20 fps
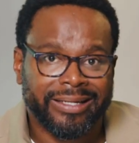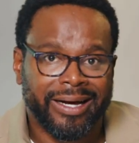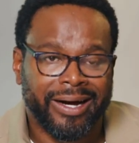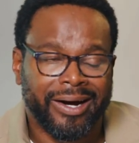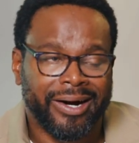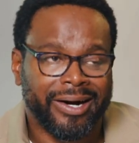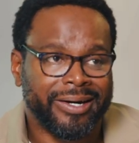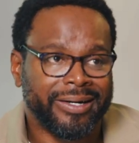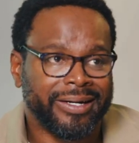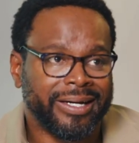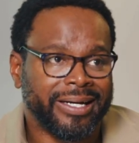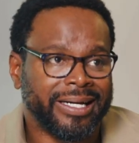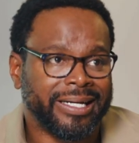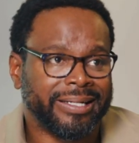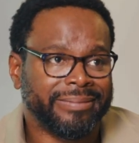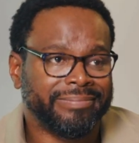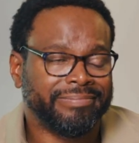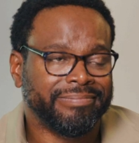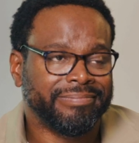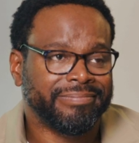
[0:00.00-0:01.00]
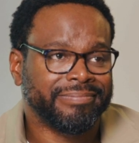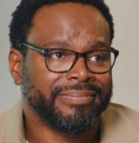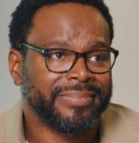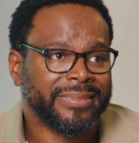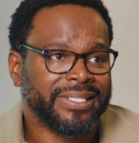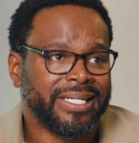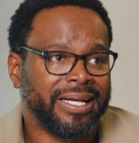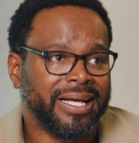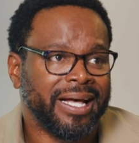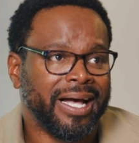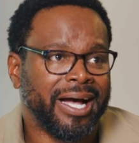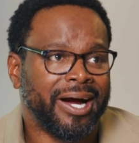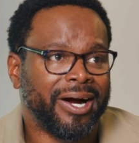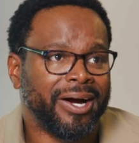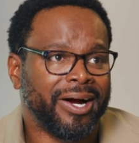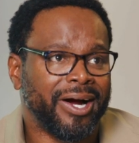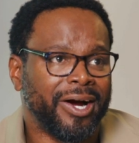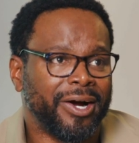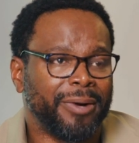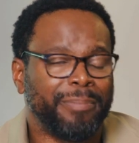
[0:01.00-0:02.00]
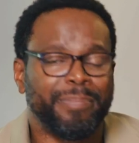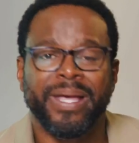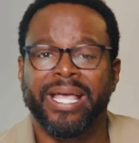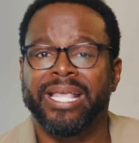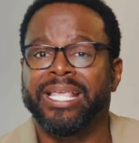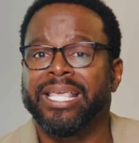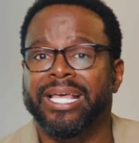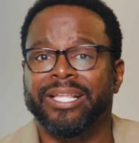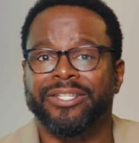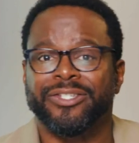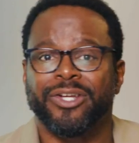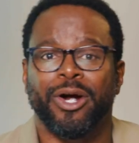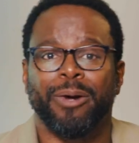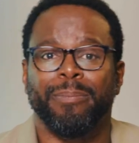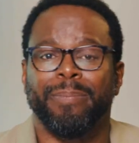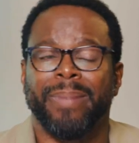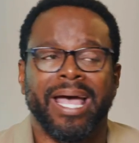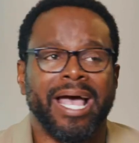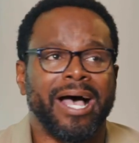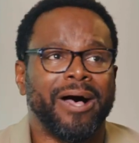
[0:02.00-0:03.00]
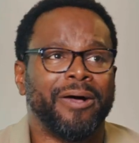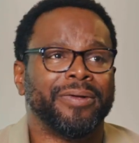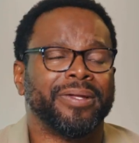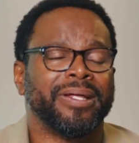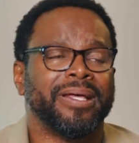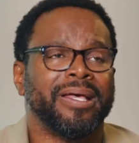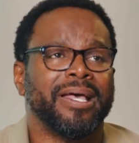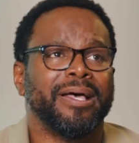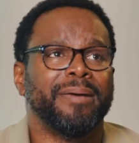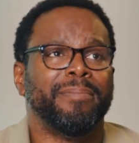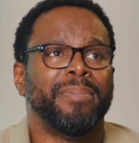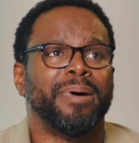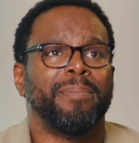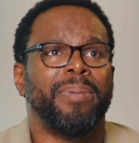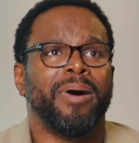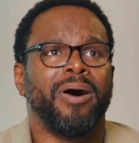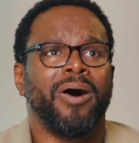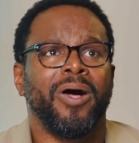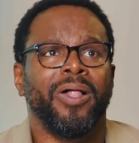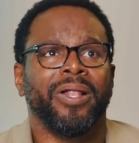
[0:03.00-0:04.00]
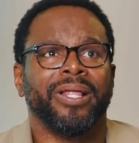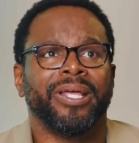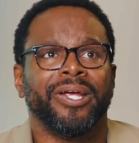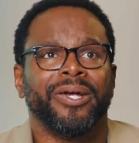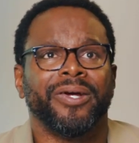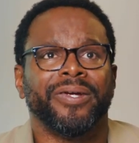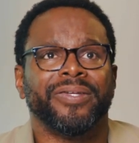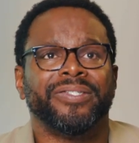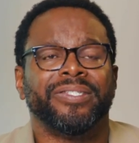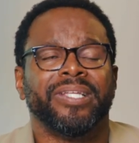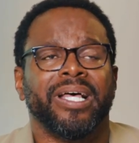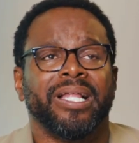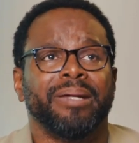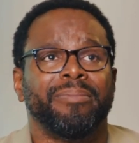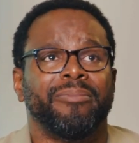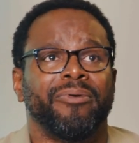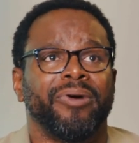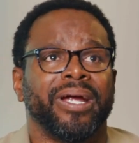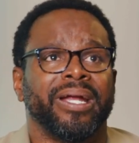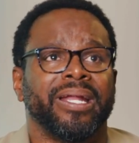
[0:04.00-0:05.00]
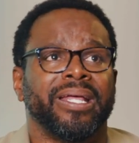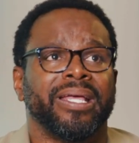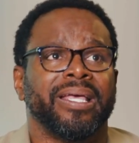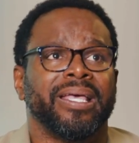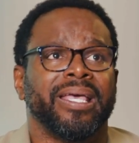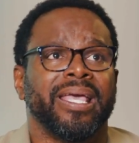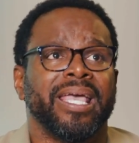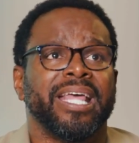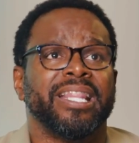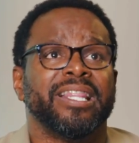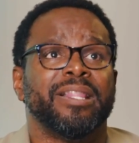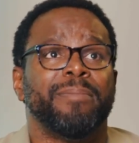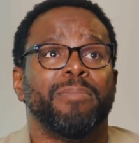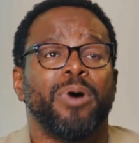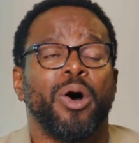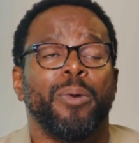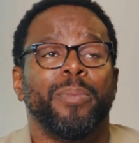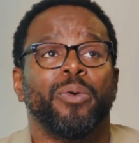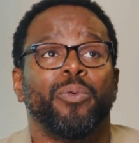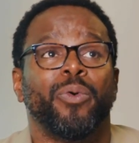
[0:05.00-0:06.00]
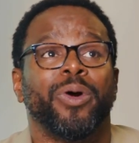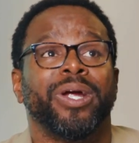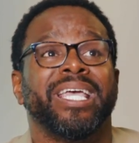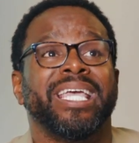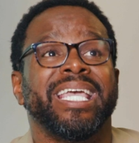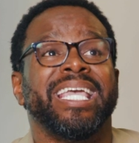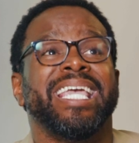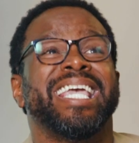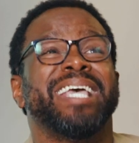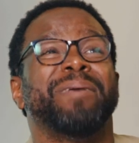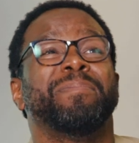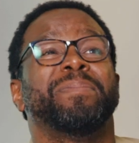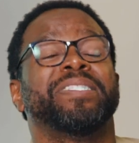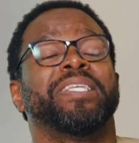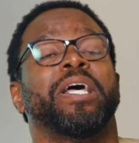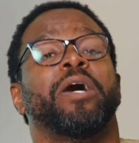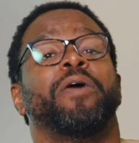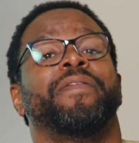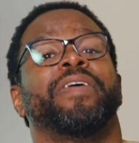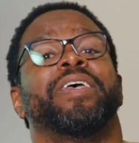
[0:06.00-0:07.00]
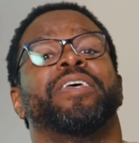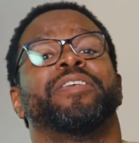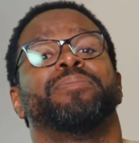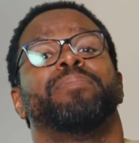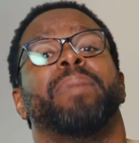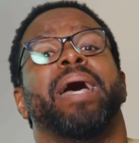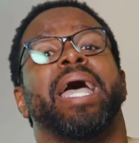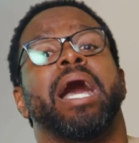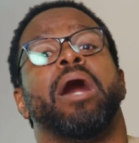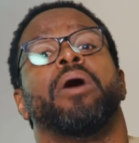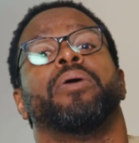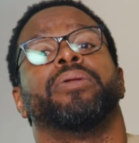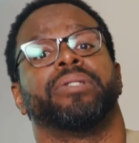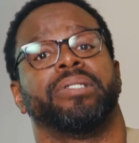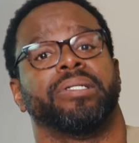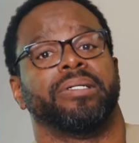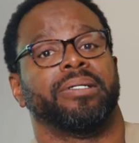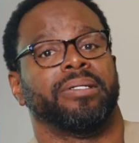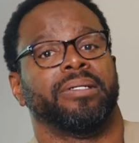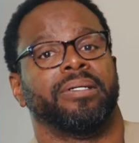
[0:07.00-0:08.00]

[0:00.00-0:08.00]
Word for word: Our, um, our, our opinions are bound. But Paul here is celebrating in the moment where he himself is bound.